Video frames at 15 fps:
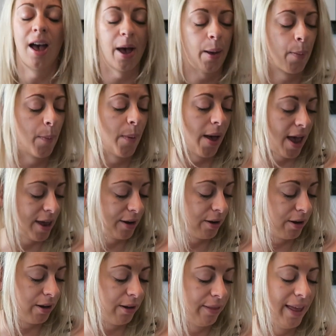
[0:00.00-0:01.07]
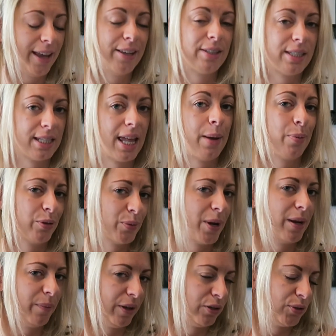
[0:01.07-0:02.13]
Um, and they, they
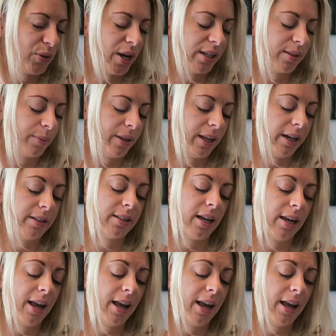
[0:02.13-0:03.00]
persuaded me to try some of this